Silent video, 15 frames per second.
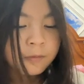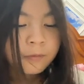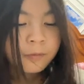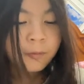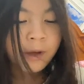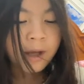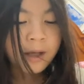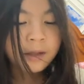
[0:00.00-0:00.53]

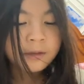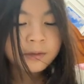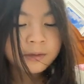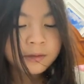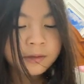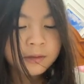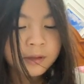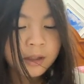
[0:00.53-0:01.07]
where
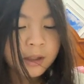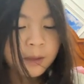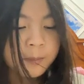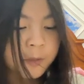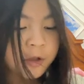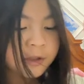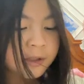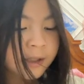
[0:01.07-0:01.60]
the
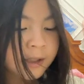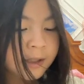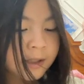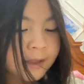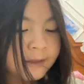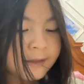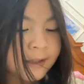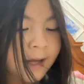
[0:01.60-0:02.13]
Mona
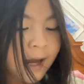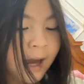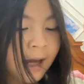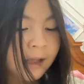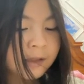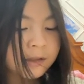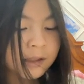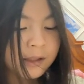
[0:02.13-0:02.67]
Lisa
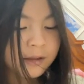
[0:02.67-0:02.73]
has